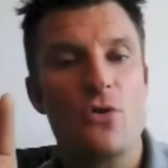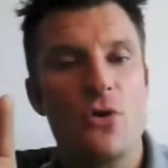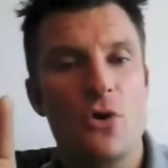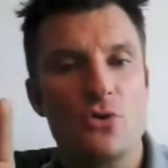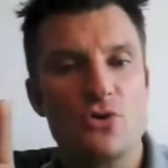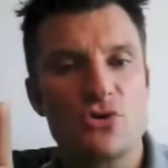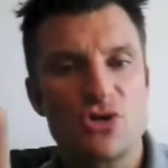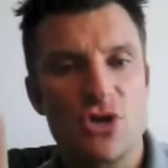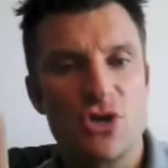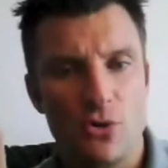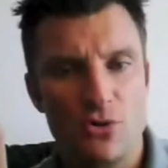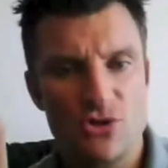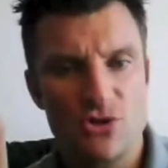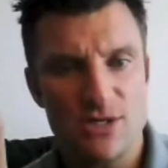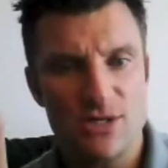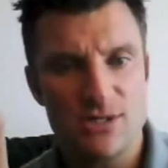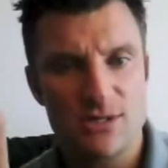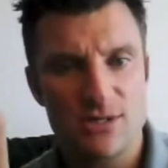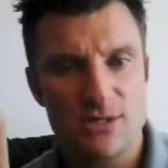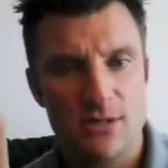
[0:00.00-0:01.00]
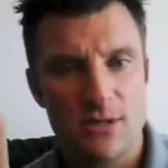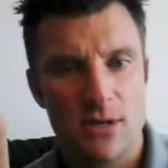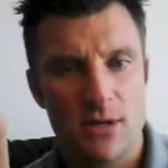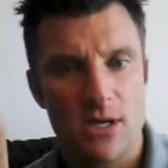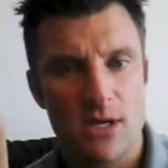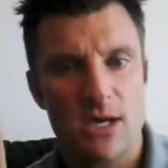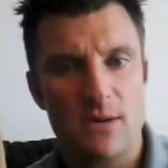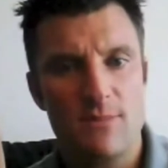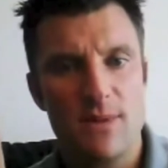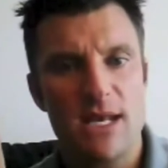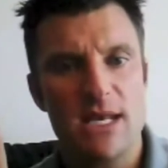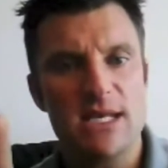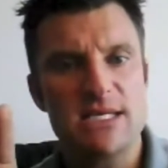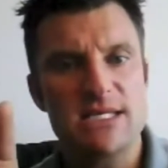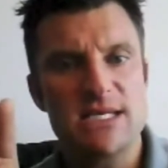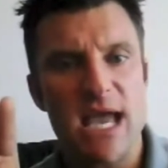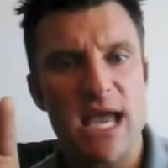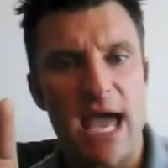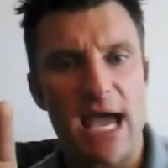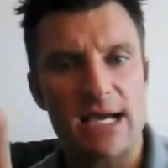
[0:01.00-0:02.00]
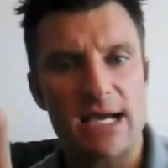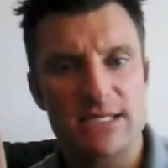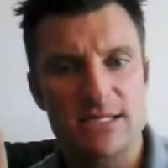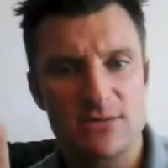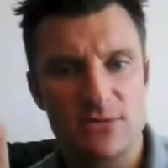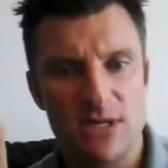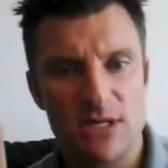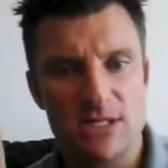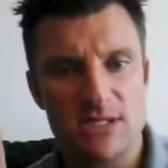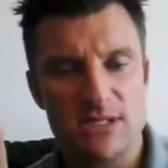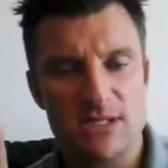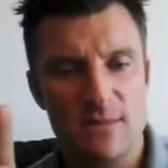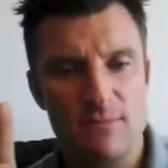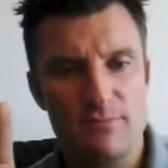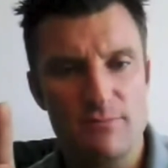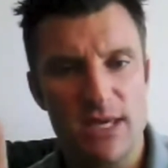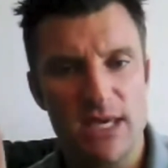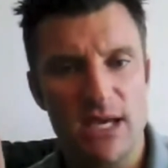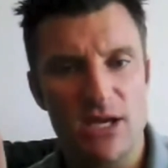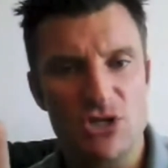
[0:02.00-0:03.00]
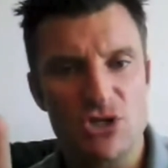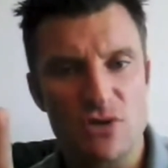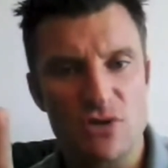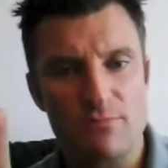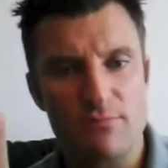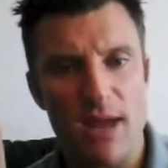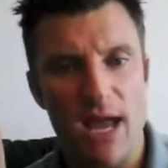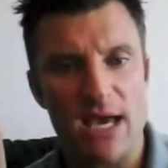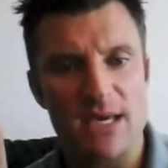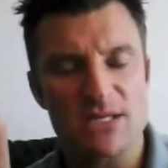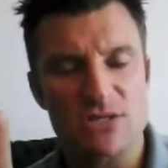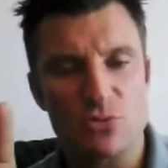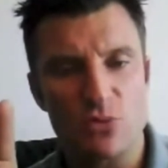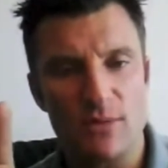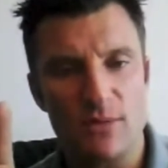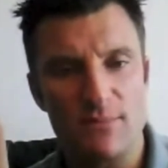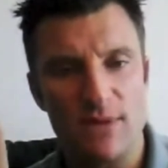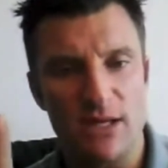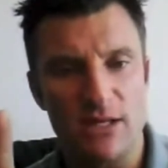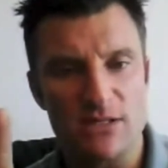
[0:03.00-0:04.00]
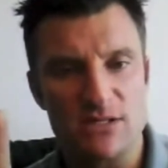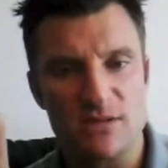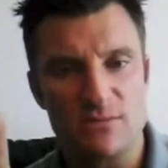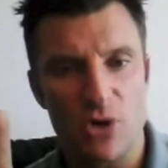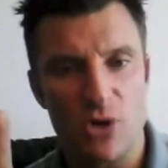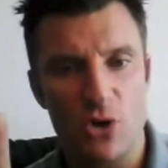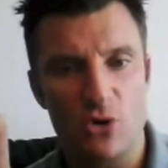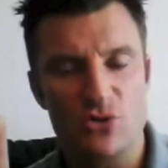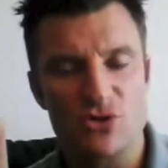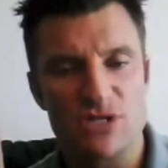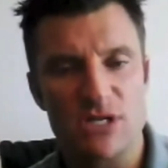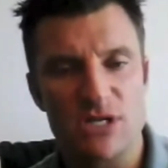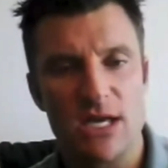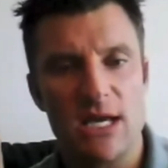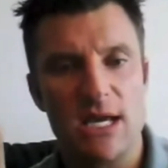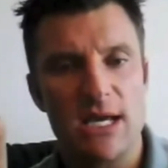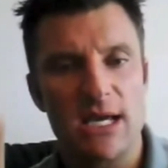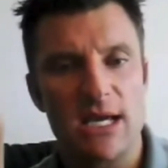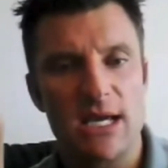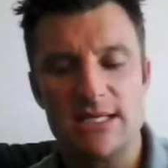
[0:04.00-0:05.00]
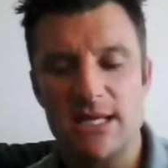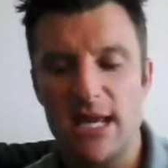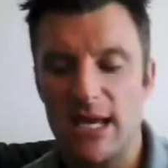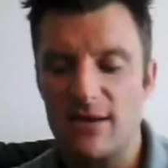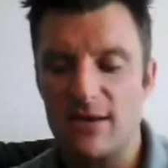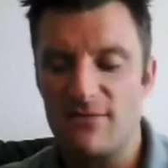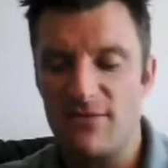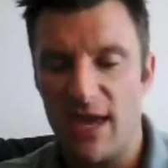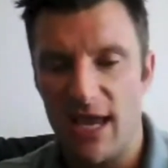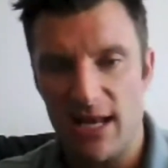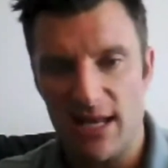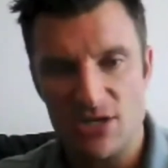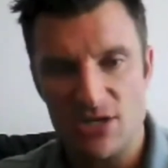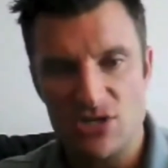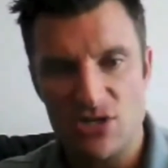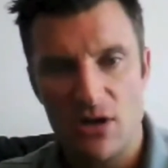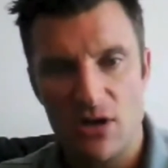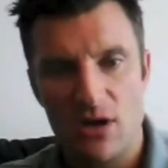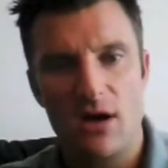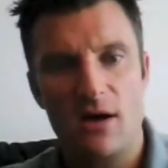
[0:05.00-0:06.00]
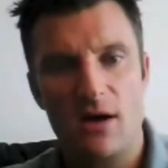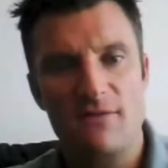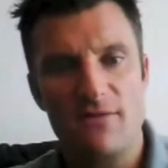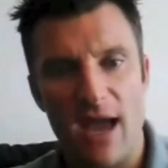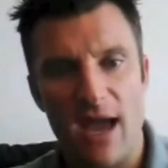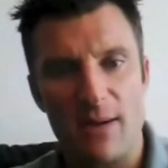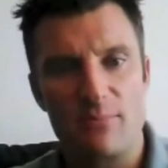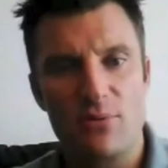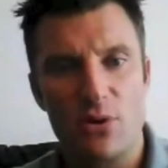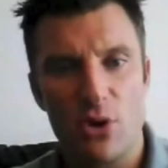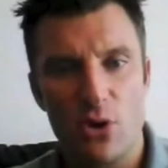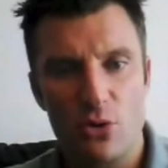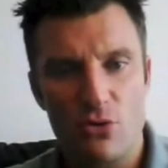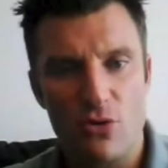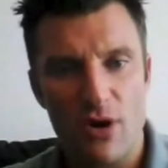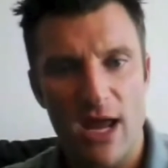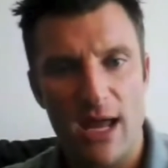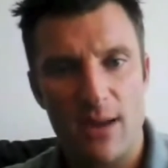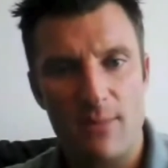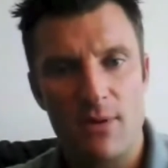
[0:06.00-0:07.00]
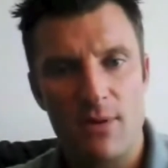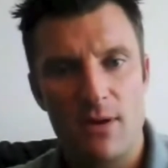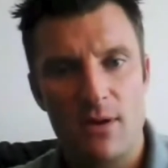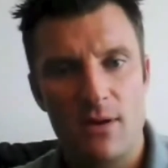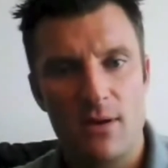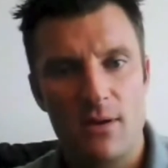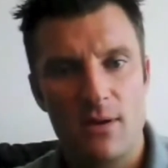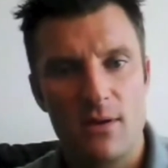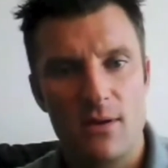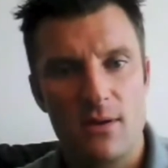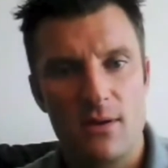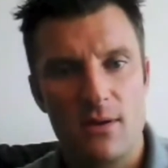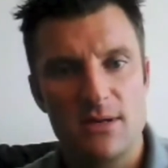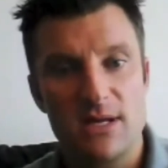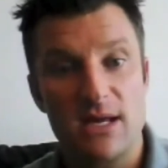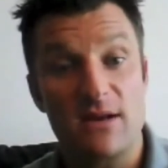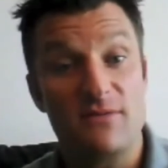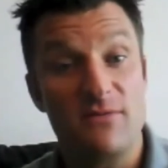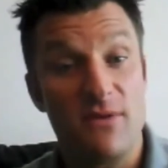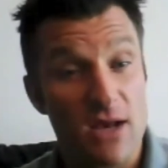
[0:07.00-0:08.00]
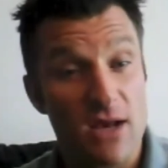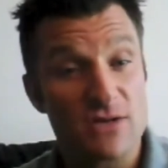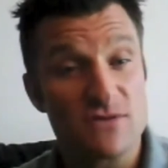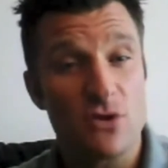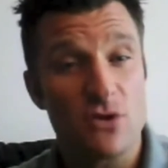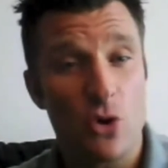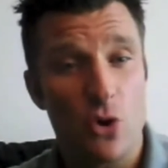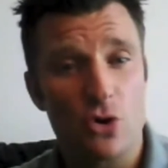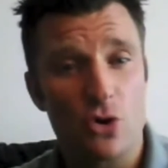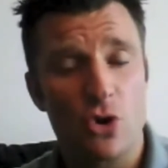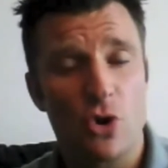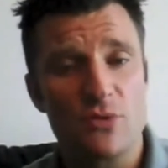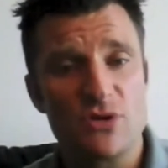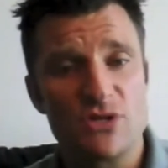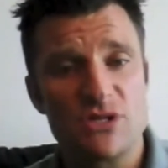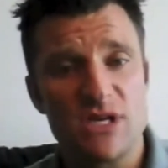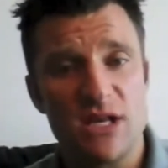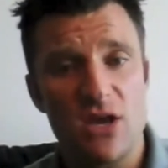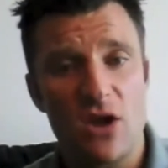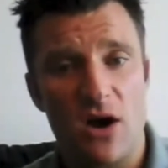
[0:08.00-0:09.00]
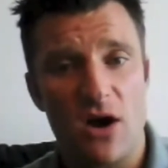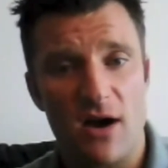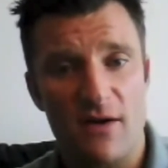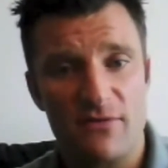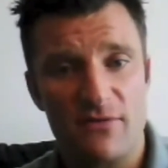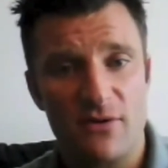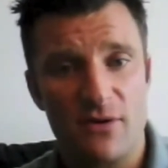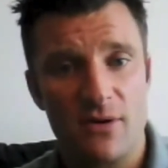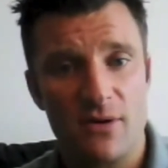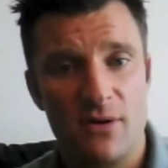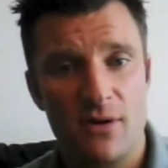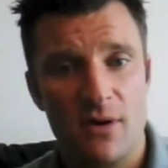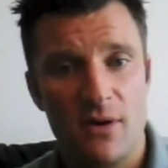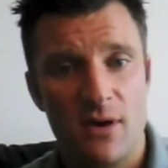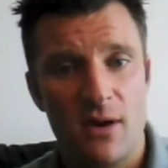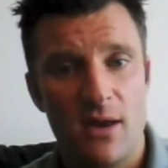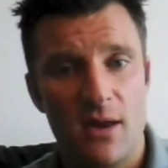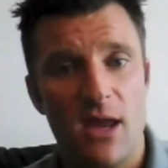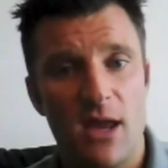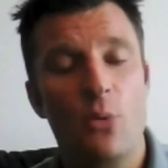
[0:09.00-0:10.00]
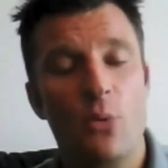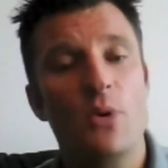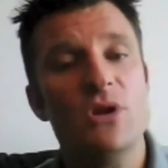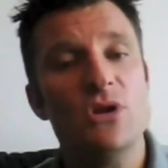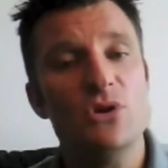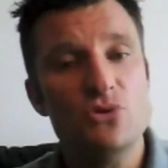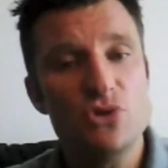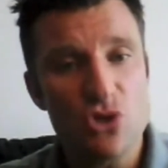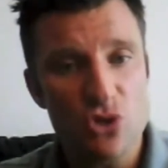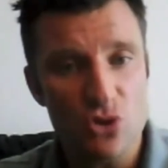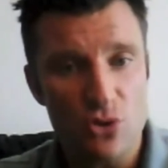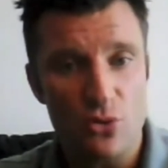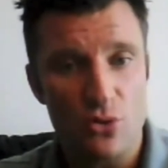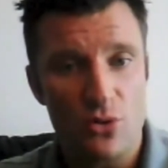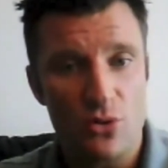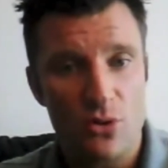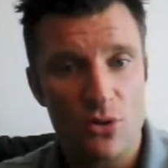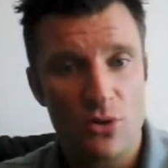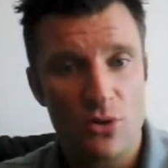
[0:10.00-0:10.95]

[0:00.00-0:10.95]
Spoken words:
those coaches committed to excellence and being at your best when it means the most, can take advantage of that program, take advantage of the Oklahoma City offer. And when you do,